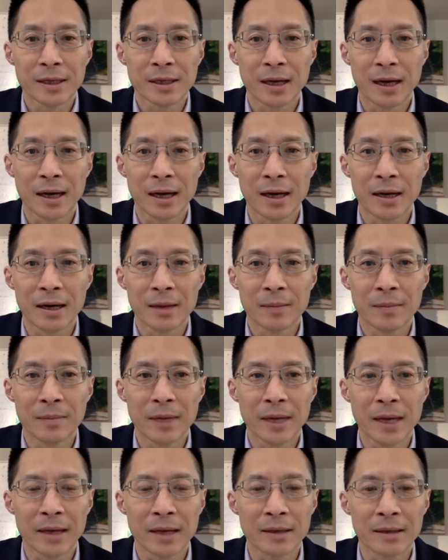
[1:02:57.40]
Um,
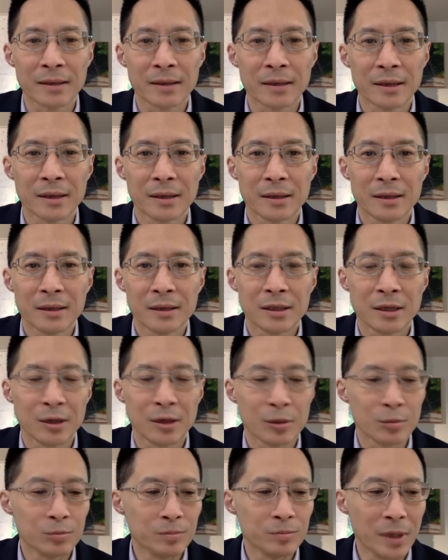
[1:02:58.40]
and you
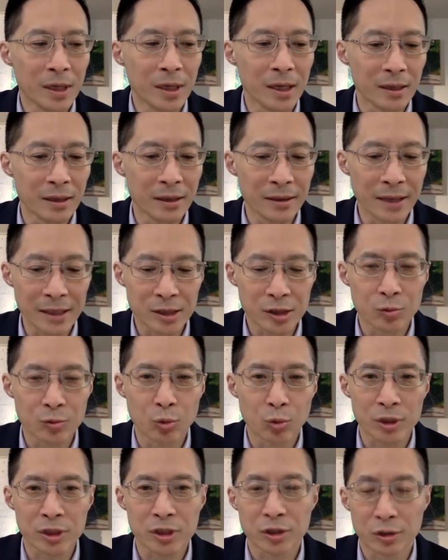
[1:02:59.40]
know, uh, and that's
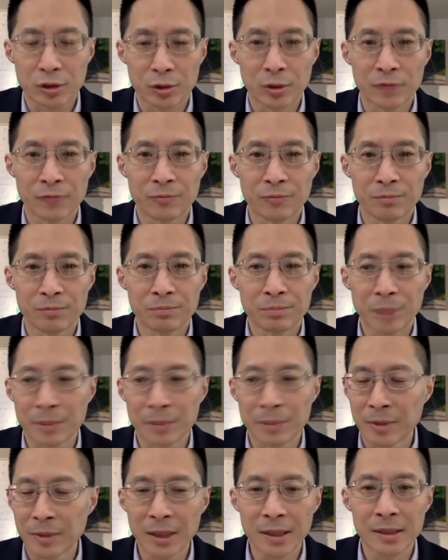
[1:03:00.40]
what's true of
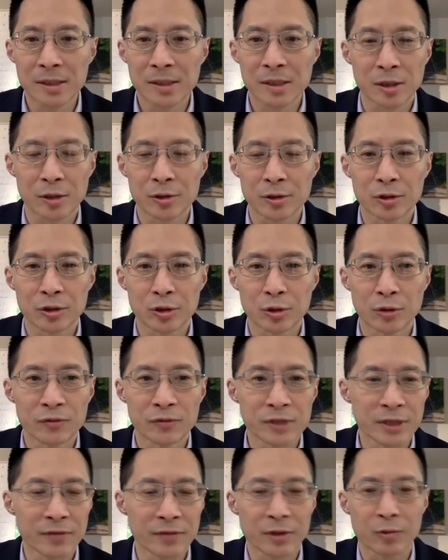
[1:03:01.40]
public meetings is also true of
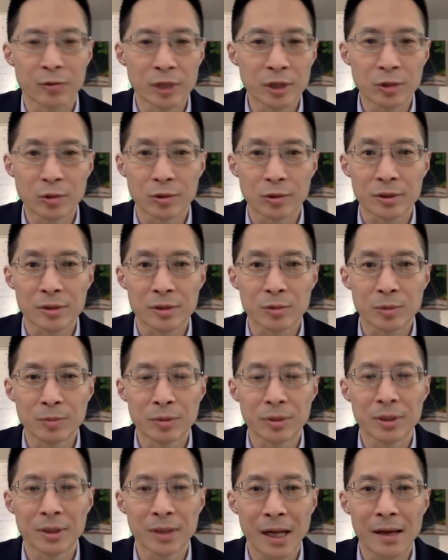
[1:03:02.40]
civic rituals. We
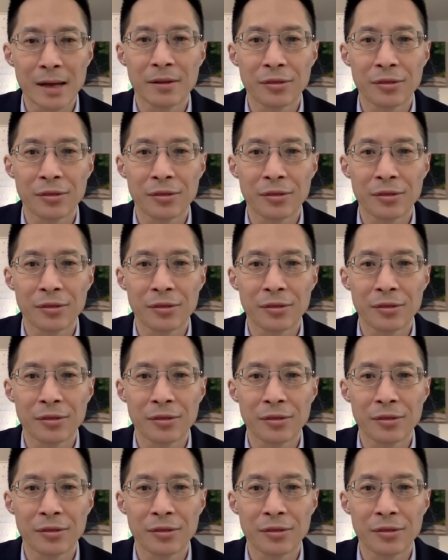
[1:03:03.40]
put a lot of